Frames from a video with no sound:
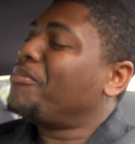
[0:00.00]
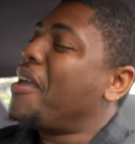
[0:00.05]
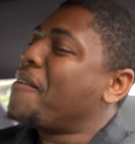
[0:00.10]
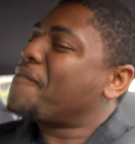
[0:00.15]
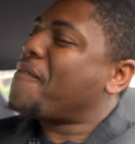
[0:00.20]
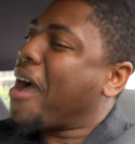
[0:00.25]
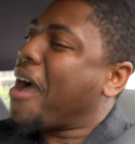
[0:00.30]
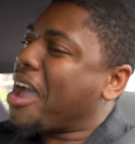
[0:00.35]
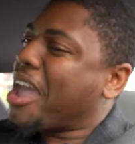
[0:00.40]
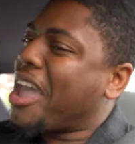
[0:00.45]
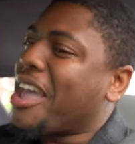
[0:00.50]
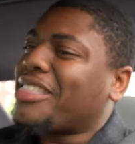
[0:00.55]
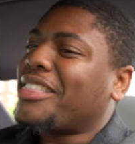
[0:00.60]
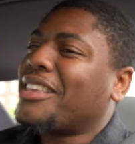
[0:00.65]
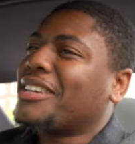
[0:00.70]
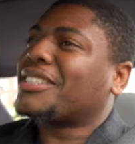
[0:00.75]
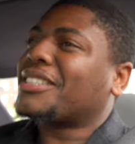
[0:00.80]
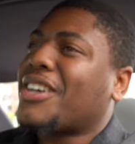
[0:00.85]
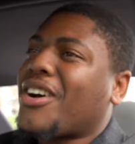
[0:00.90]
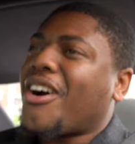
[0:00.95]
if I get
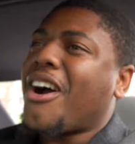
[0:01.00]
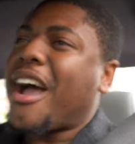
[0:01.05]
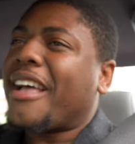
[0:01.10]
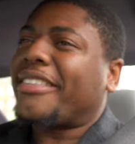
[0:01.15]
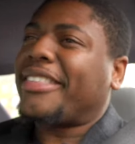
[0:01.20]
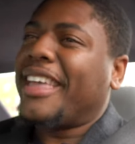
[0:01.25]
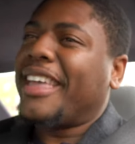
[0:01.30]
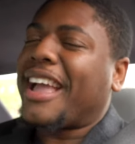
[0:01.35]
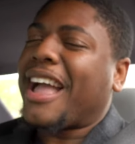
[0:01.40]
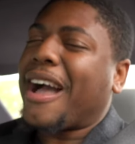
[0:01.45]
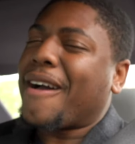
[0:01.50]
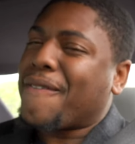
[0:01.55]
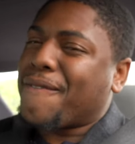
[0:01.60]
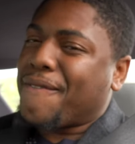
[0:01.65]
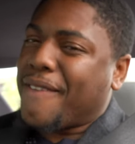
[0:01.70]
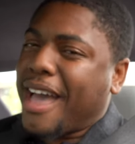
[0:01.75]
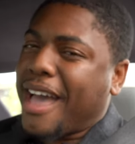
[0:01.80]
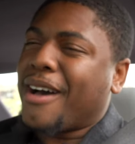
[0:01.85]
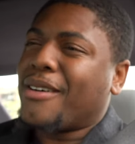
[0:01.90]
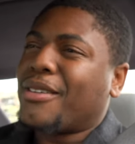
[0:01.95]
this car, I think I
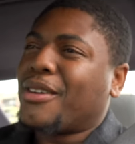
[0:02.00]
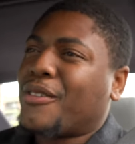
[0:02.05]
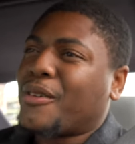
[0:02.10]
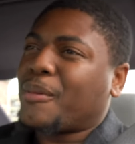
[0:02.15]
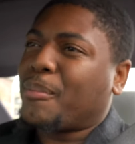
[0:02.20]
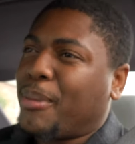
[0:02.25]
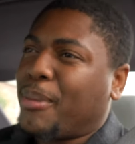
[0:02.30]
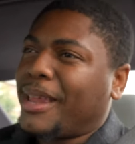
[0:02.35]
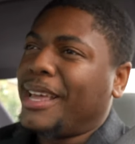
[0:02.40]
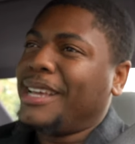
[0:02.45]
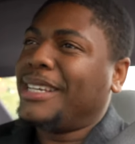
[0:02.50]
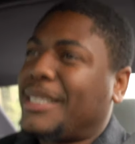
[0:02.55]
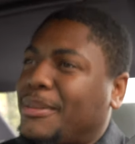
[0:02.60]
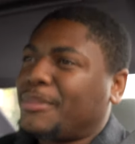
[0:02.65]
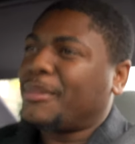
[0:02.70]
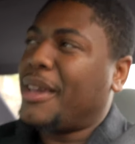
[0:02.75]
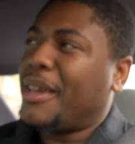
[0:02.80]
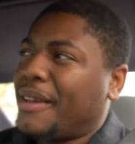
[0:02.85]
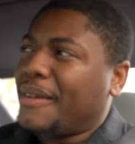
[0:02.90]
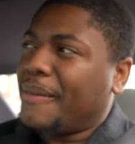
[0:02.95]
found the
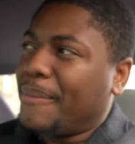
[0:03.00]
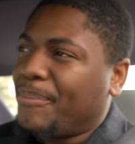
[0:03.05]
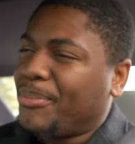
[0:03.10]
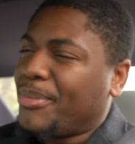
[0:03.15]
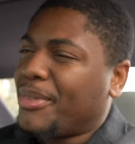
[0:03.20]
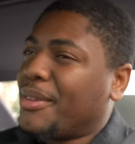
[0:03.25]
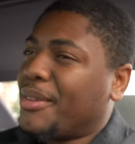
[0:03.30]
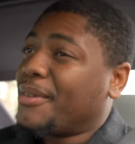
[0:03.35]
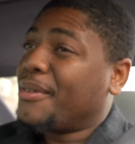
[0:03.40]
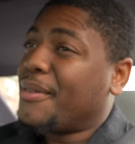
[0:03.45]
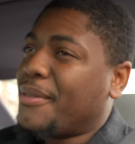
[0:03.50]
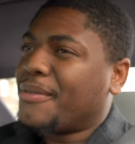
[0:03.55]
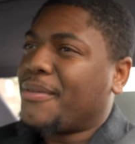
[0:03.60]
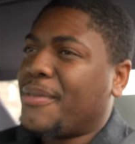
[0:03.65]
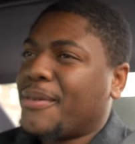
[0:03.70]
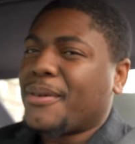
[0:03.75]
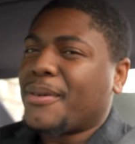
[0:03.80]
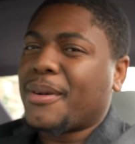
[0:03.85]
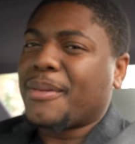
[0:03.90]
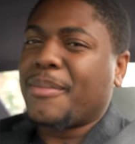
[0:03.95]
replacement
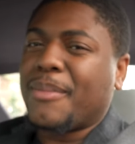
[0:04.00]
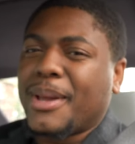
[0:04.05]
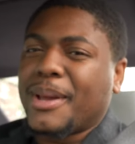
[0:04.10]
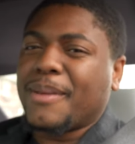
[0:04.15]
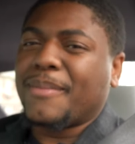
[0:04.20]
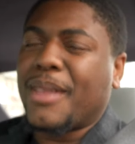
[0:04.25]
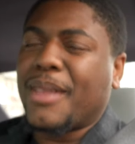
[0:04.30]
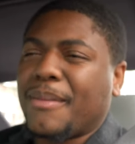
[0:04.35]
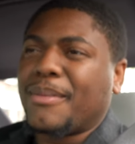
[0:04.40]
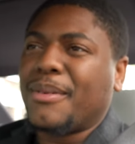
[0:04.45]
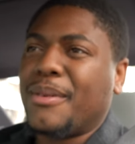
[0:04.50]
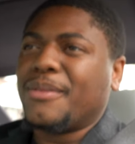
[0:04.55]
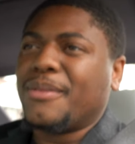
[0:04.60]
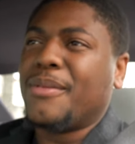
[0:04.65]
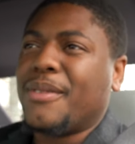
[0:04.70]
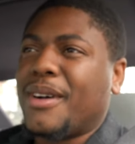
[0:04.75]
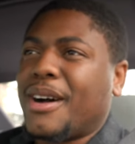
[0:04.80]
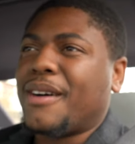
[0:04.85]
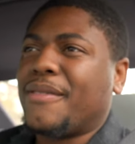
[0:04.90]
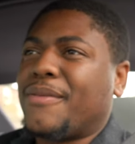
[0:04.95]
for the BMW
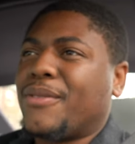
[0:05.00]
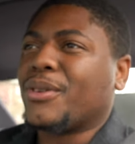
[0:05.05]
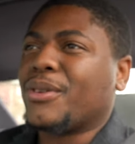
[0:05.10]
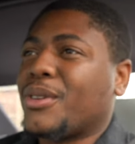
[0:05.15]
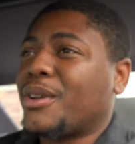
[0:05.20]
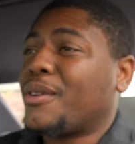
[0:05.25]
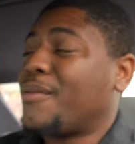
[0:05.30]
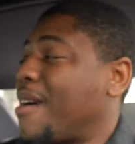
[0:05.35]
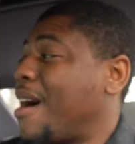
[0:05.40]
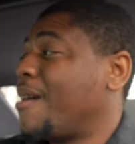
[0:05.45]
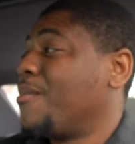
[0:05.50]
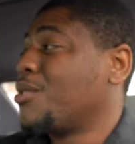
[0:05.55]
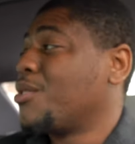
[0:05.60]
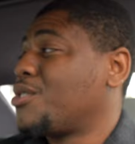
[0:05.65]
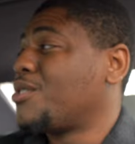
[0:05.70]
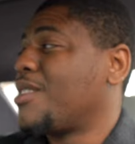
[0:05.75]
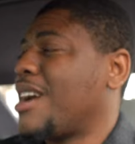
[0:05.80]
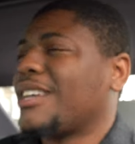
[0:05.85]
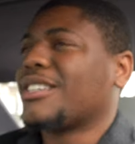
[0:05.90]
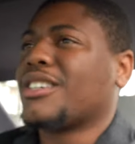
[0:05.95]
uh, 435, which
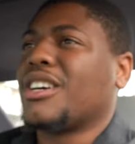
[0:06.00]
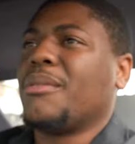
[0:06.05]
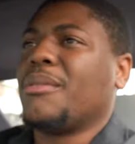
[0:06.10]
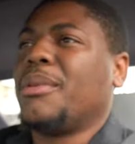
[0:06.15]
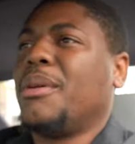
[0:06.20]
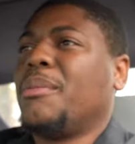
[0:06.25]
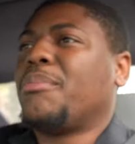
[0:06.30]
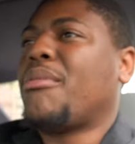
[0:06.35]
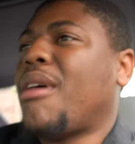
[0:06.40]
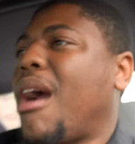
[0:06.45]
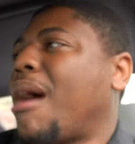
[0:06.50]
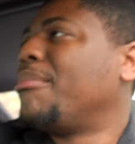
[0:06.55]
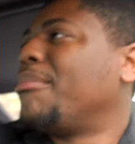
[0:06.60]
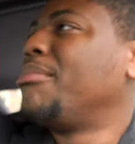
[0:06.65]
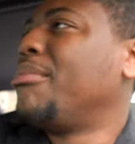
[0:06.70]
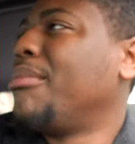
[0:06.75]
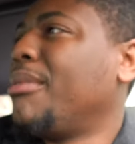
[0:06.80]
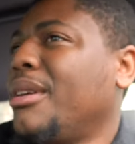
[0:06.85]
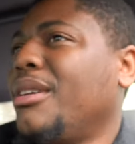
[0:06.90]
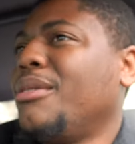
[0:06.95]
you guys are going to be
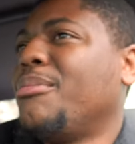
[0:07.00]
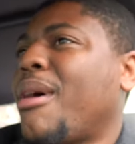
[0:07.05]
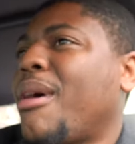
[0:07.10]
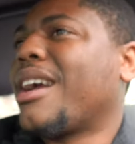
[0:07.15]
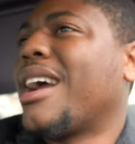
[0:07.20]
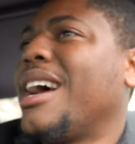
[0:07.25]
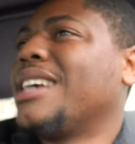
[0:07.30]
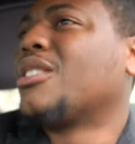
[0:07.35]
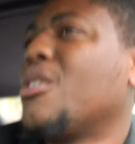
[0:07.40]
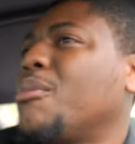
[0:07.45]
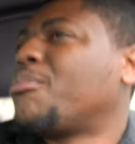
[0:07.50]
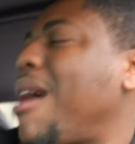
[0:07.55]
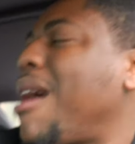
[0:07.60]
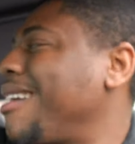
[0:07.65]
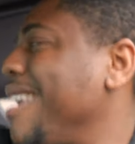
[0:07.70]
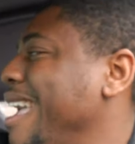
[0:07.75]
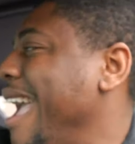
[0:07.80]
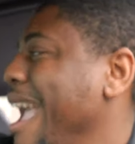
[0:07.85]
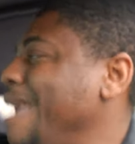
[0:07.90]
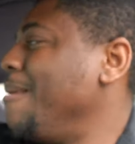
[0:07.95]
probably, you probably guys are going to
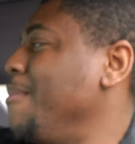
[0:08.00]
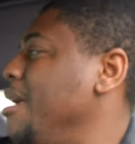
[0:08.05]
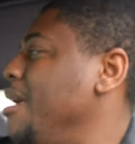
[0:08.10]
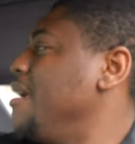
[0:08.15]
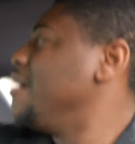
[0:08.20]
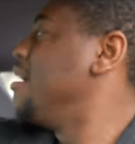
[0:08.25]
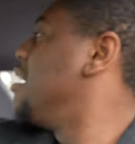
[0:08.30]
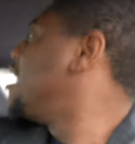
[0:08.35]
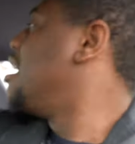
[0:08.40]
probably hate me.